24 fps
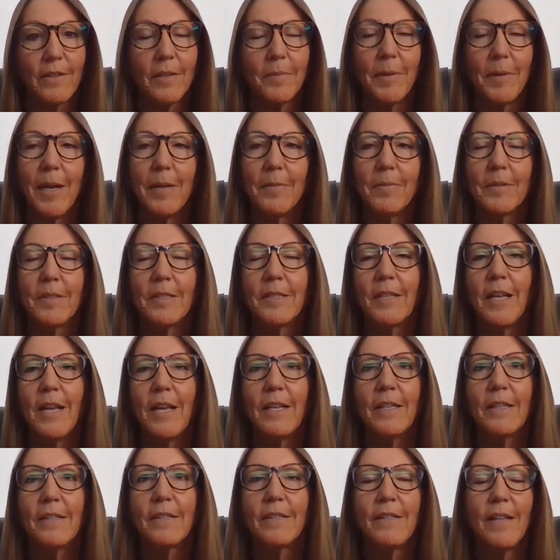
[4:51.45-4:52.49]
The Bible
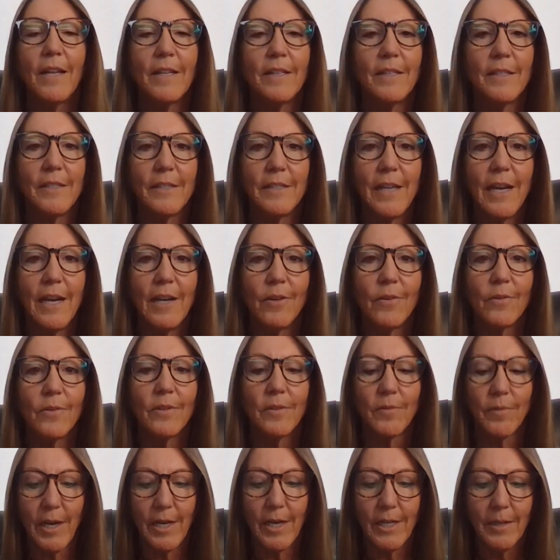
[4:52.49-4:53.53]
says not to doubt,
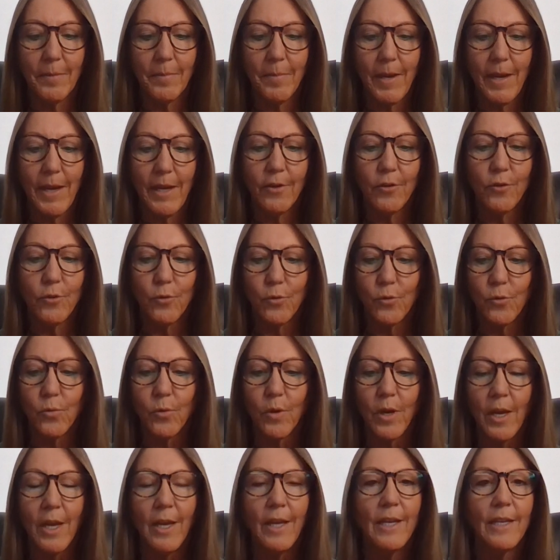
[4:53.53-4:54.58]
right? A man who
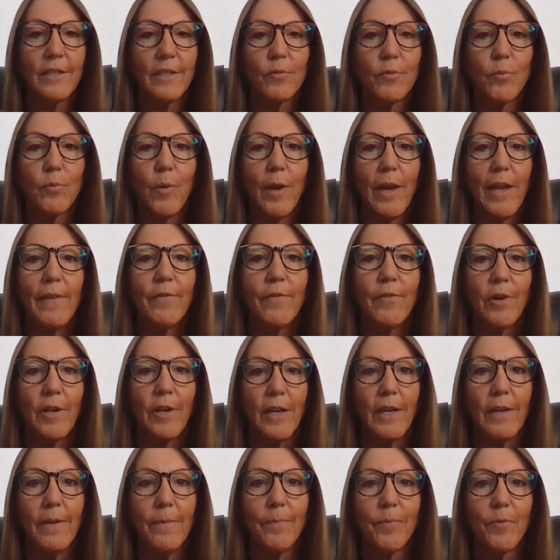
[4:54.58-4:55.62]
is
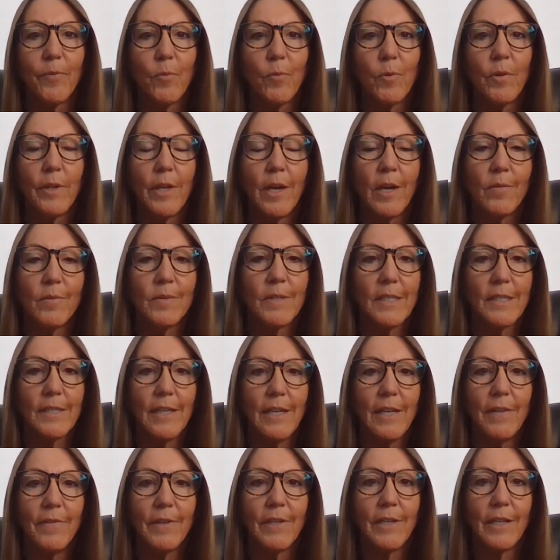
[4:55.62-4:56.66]
wavering will not
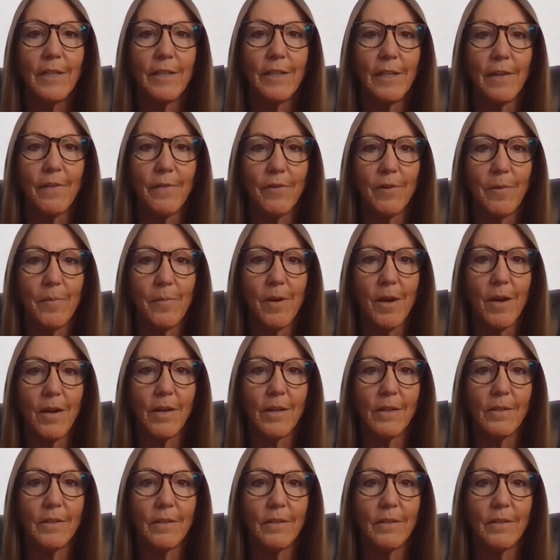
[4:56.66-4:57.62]
receive anything from God.